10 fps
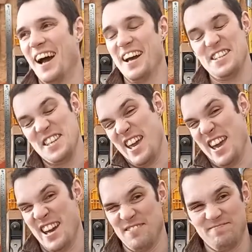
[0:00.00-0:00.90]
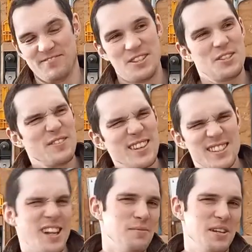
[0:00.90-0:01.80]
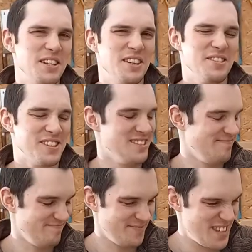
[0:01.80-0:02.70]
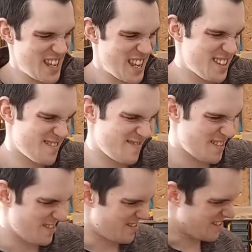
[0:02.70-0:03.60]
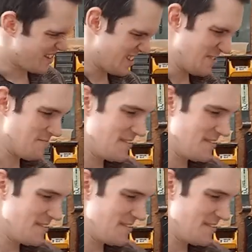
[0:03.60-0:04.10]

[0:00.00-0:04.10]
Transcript: Yeah, do they sell many of those? Yeah, I don't know.